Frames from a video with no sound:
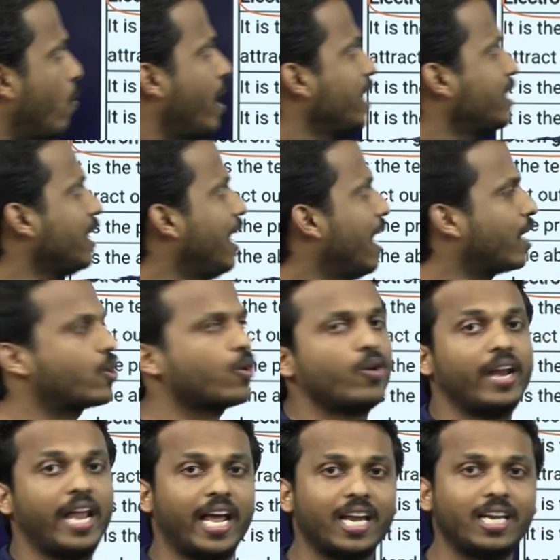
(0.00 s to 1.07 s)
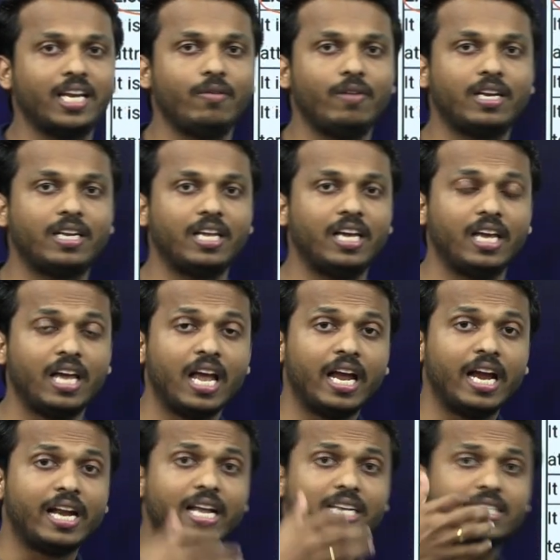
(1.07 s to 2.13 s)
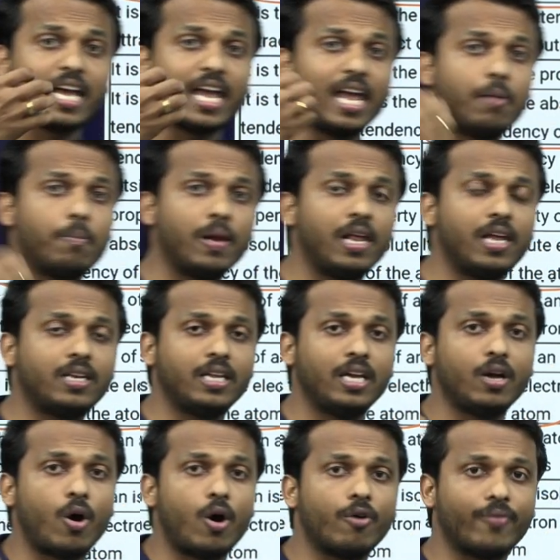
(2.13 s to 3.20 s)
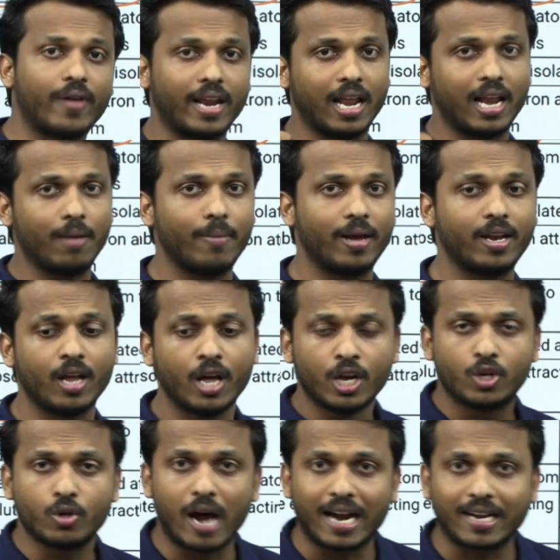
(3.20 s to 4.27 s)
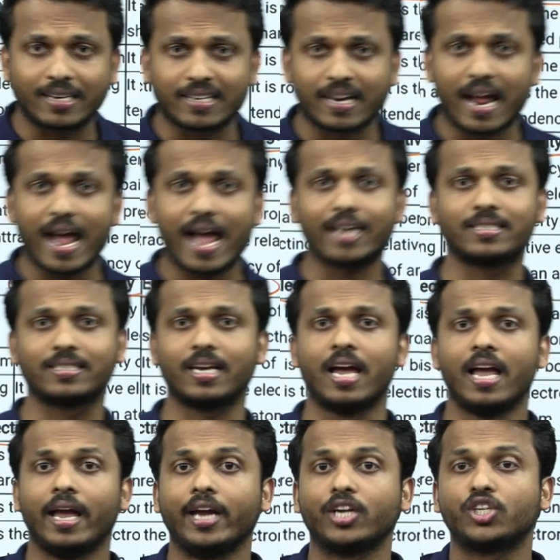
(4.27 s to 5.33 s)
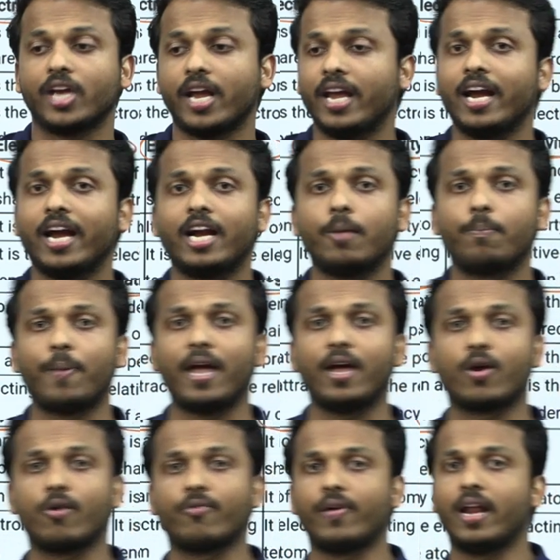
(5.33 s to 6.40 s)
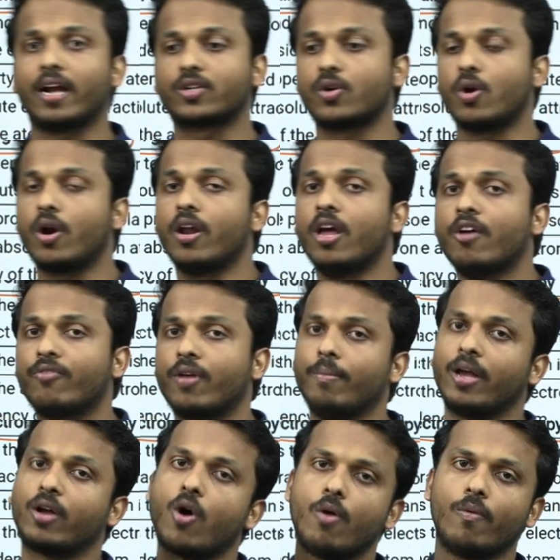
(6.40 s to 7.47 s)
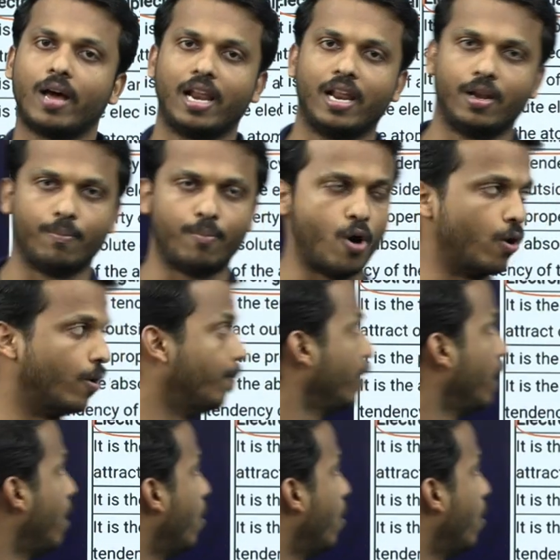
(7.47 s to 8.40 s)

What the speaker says: What is electronegativity? It is the ability of an element to attract a shared pair of electrons from a covalent bond.